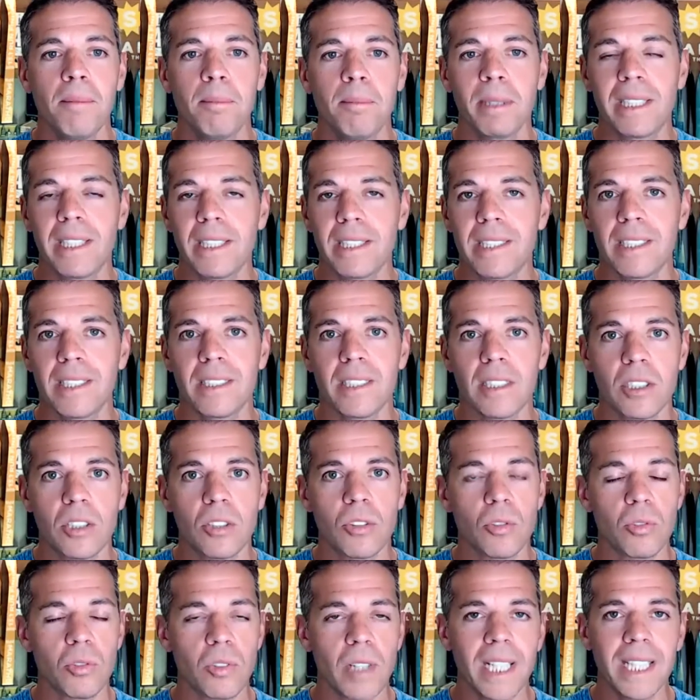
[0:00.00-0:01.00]
but this is a
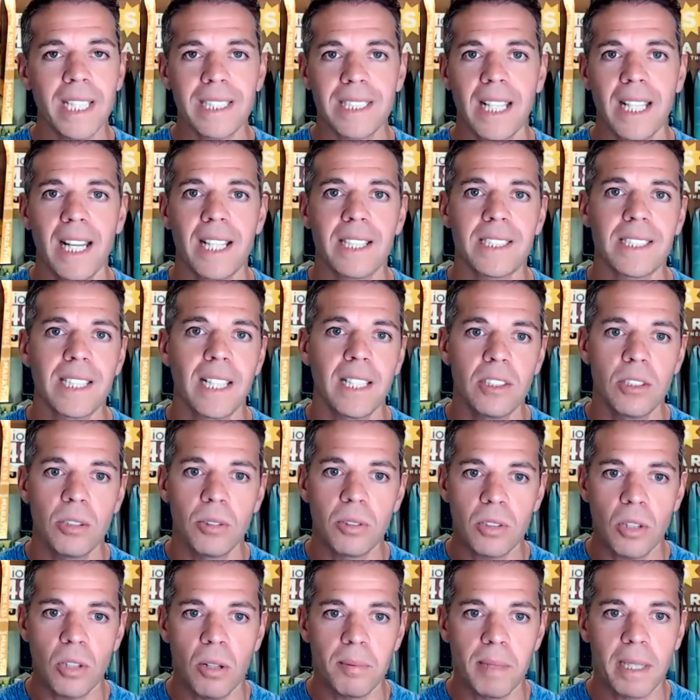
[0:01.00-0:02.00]
great test I do
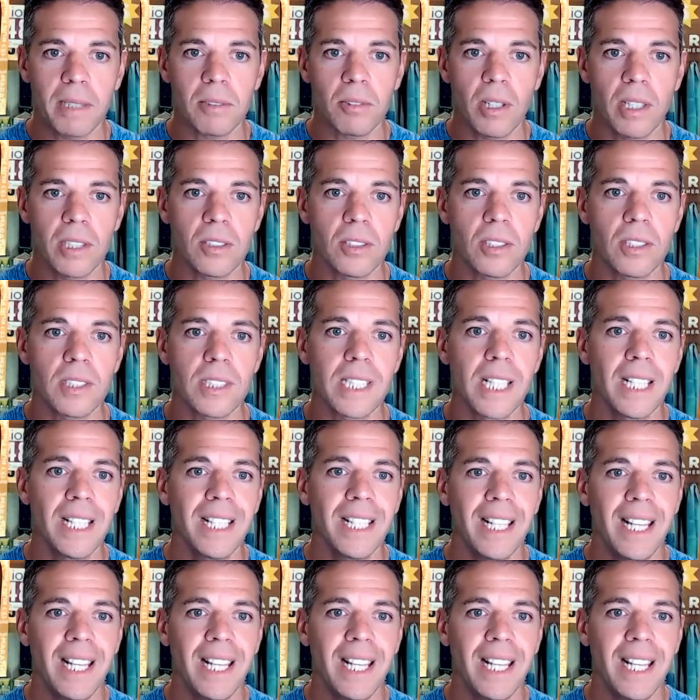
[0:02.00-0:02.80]
with all my runners,